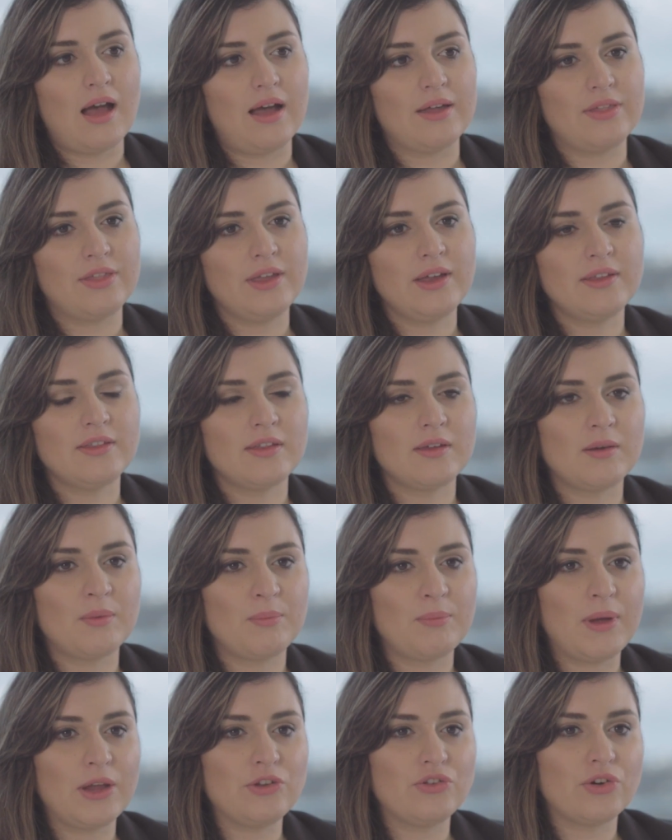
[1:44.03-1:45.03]
I think the
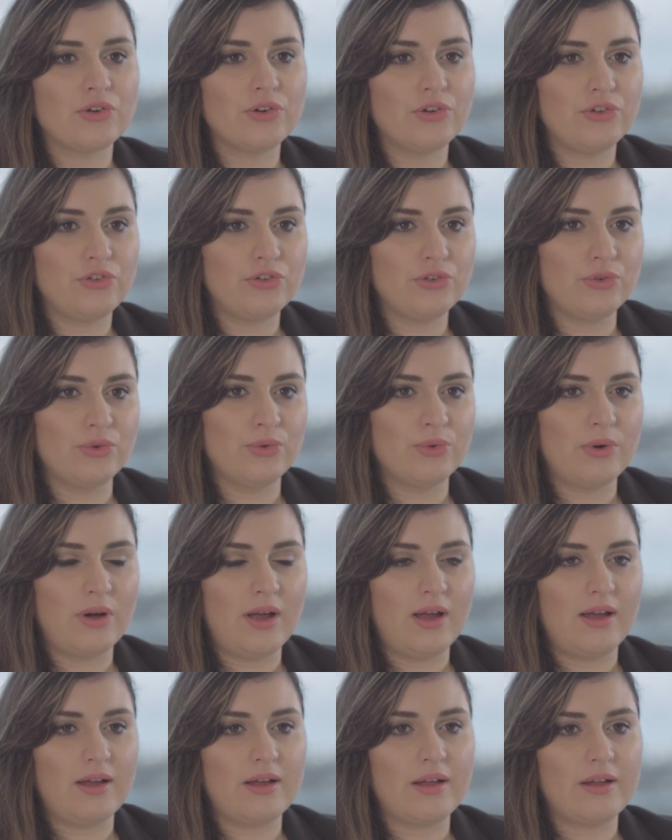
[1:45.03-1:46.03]
major issue
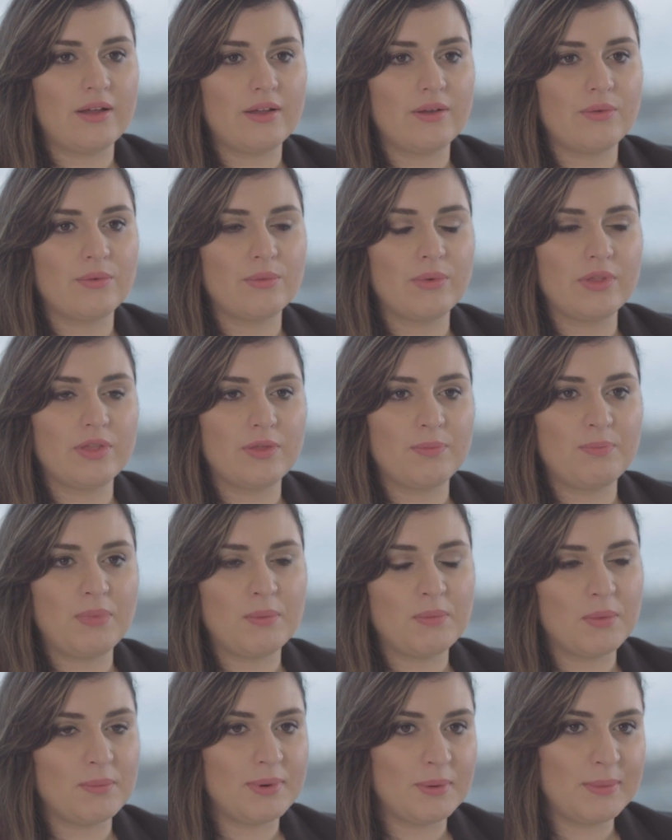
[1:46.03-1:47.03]
with
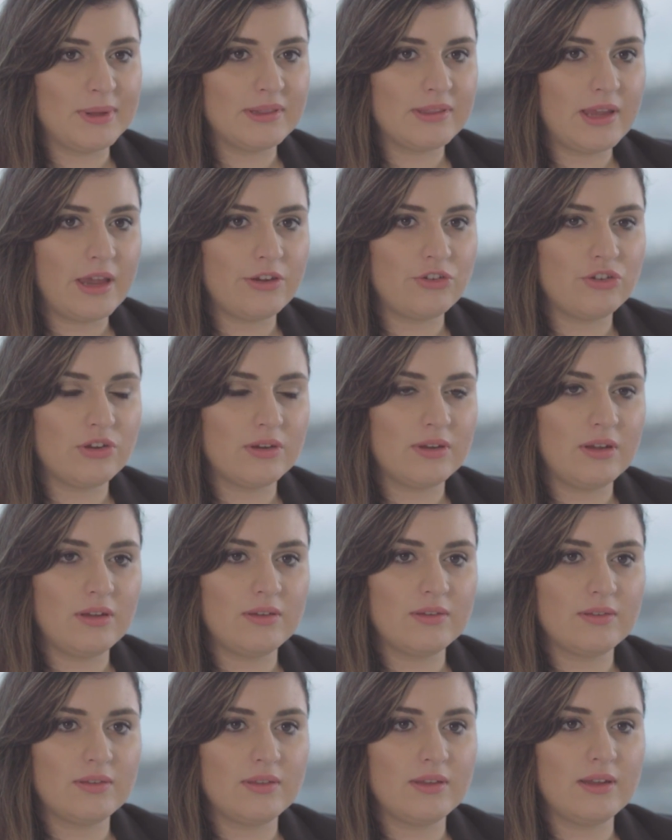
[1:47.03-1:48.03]
BIM implementation
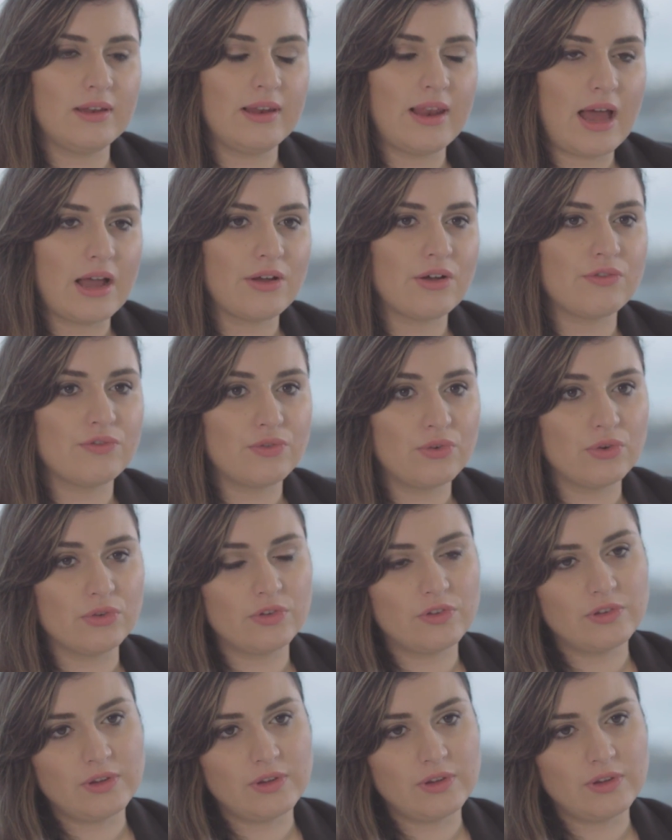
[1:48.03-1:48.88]
is the lack of good